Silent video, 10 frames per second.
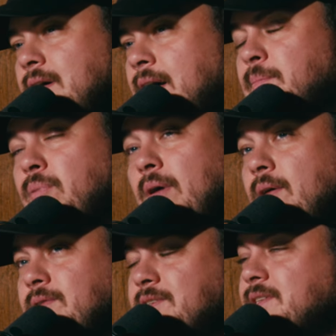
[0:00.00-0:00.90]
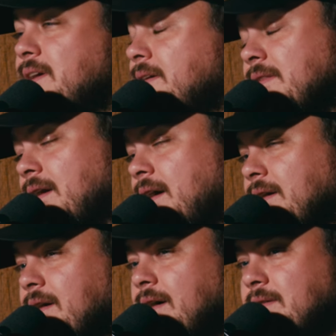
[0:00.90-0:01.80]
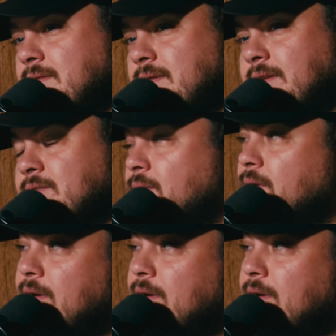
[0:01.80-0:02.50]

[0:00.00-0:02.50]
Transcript: I'm proud to say that I got Antonio and